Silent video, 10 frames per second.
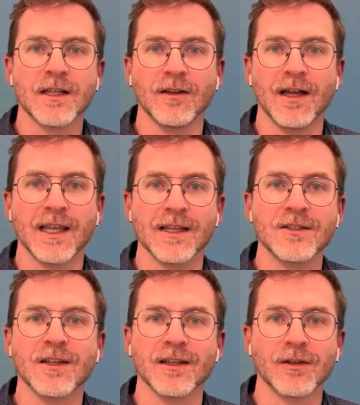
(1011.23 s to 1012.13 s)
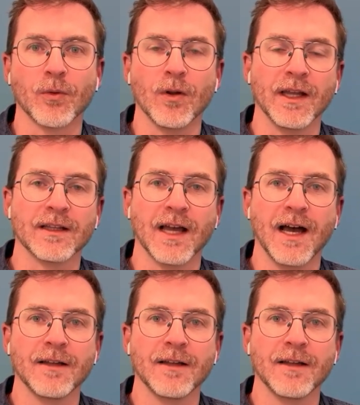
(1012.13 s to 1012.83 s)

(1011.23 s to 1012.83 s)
luck into a role like that?